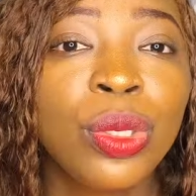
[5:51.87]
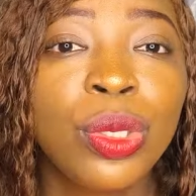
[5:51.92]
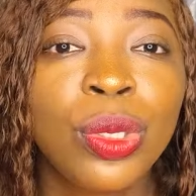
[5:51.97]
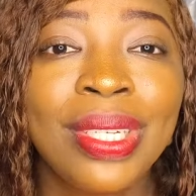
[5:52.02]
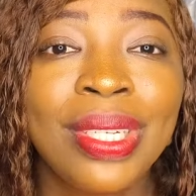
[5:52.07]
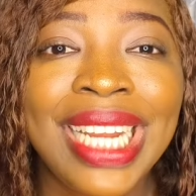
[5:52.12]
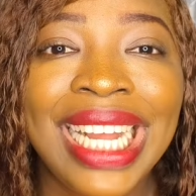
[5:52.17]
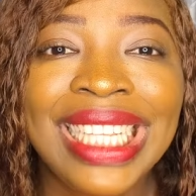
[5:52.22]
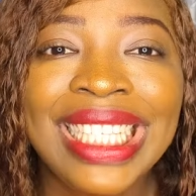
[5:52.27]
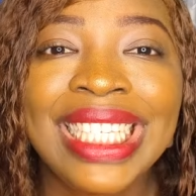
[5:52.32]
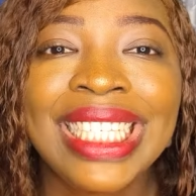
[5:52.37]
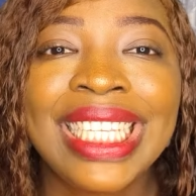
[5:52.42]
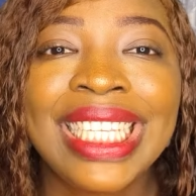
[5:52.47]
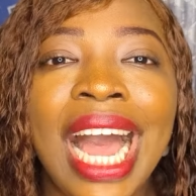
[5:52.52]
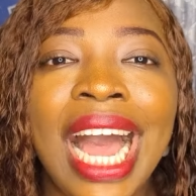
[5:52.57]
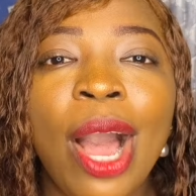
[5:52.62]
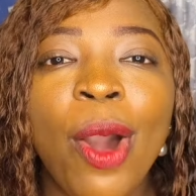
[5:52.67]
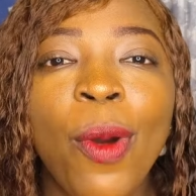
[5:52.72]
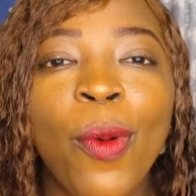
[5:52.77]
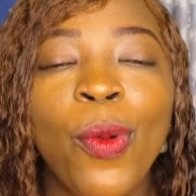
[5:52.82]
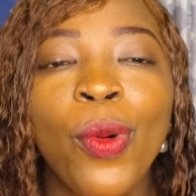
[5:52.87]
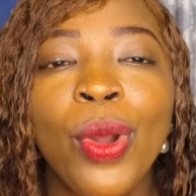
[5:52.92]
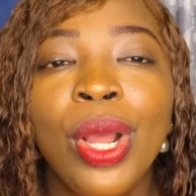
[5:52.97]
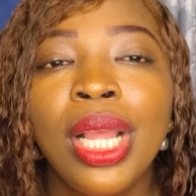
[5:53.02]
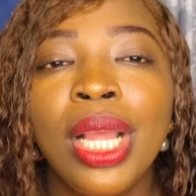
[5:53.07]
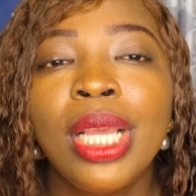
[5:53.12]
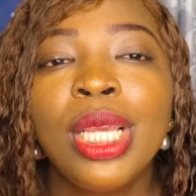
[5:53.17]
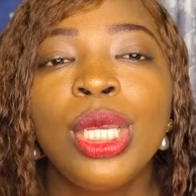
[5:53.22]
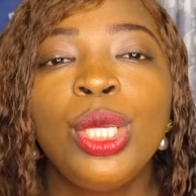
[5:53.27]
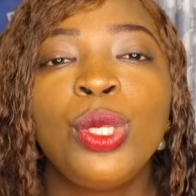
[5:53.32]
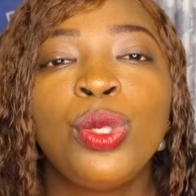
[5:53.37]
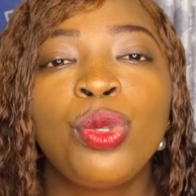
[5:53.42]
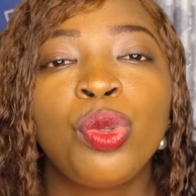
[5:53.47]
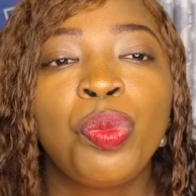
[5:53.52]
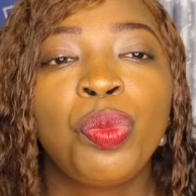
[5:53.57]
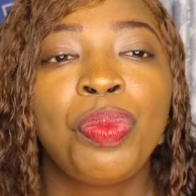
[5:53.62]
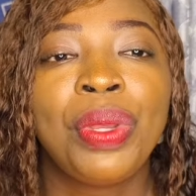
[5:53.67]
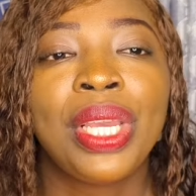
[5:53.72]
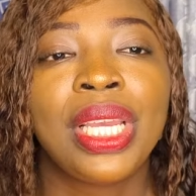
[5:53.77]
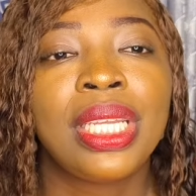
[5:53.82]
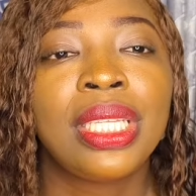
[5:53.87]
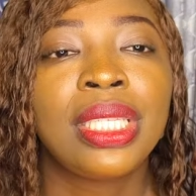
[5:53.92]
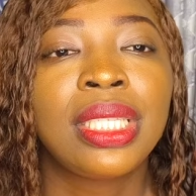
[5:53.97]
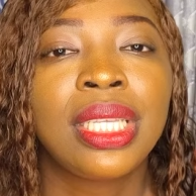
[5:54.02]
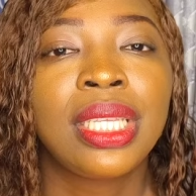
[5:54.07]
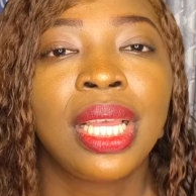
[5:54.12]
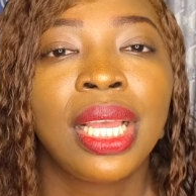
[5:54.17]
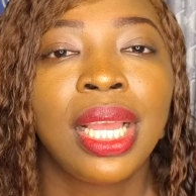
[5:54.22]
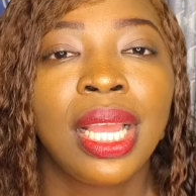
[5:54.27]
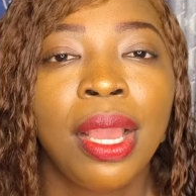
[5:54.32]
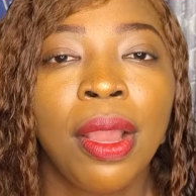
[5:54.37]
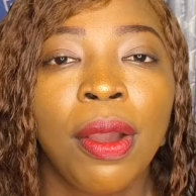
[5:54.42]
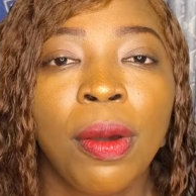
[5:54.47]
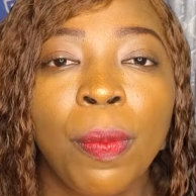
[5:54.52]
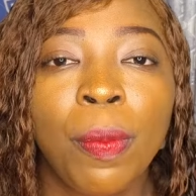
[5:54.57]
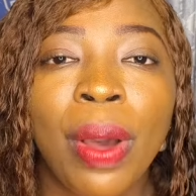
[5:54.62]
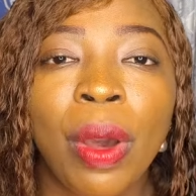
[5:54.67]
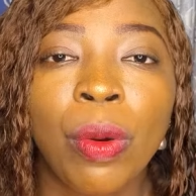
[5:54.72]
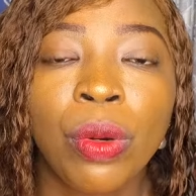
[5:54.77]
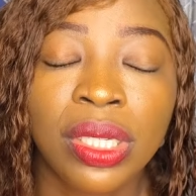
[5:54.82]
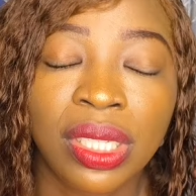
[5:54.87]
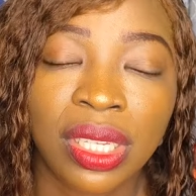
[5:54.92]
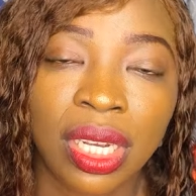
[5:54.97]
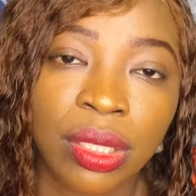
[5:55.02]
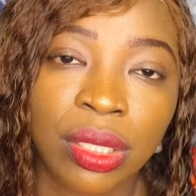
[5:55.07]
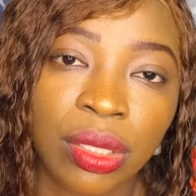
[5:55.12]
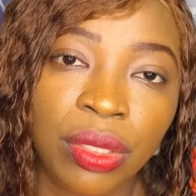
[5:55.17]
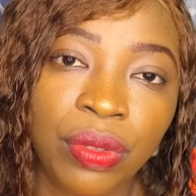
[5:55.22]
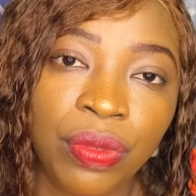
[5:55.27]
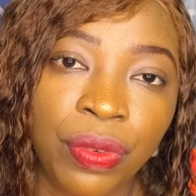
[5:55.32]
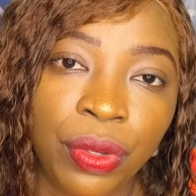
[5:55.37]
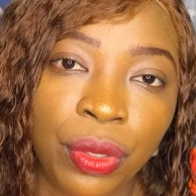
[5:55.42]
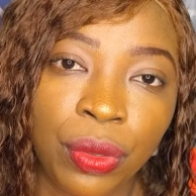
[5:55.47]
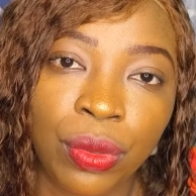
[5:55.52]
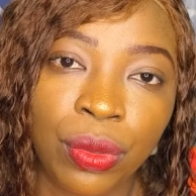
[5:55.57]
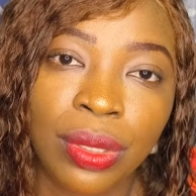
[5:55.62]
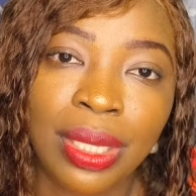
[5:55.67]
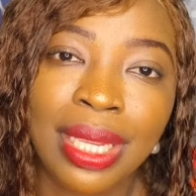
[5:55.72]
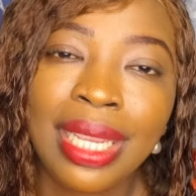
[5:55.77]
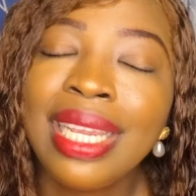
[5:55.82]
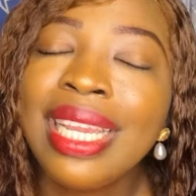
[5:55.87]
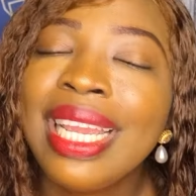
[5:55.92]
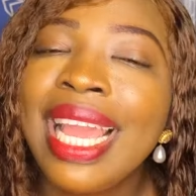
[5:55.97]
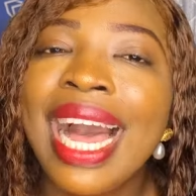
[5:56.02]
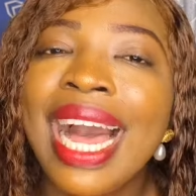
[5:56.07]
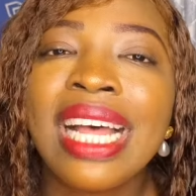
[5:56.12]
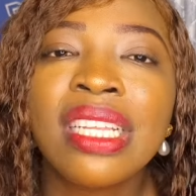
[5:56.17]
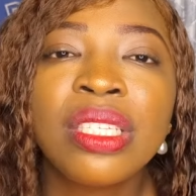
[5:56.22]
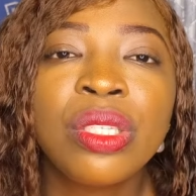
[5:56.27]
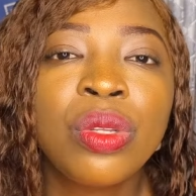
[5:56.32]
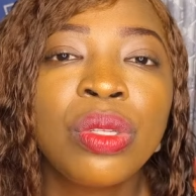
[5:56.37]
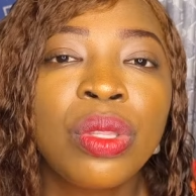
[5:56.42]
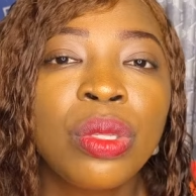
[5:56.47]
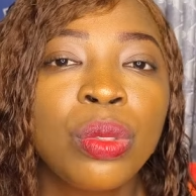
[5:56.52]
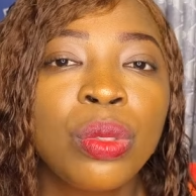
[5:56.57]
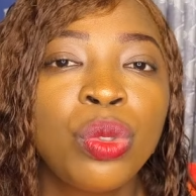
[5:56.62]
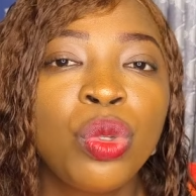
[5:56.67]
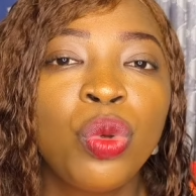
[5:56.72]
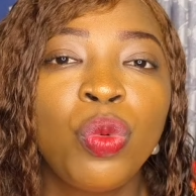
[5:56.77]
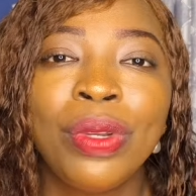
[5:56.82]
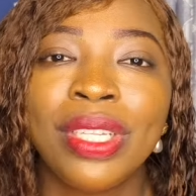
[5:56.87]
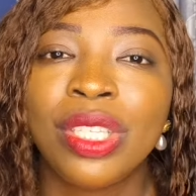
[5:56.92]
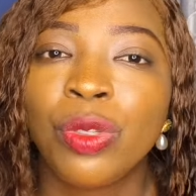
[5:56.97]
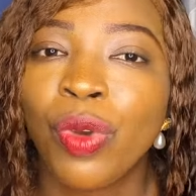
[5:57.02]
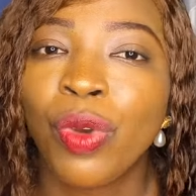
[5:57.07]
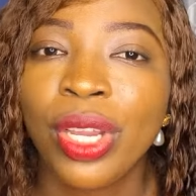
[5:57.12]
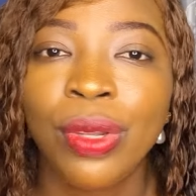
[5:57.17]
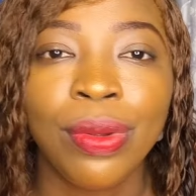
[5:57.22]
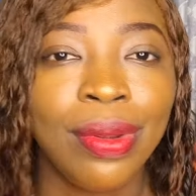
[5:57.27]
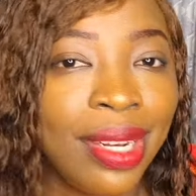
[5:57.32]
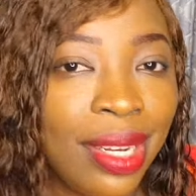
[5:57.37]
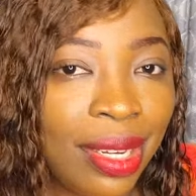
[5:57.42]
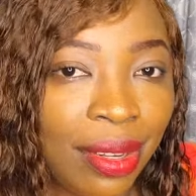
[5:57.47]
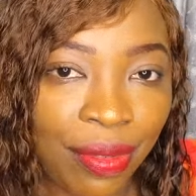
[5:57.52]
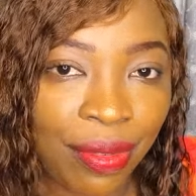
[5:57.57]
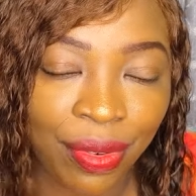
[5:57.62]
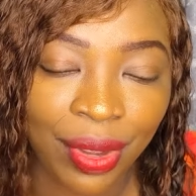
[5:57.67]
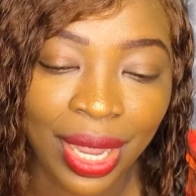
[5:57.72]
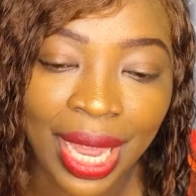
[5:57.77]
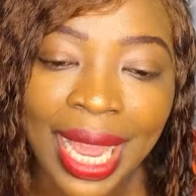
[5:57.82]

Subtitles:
So that how YouTube pays per 1,000 views. It has nothing to do with where you live.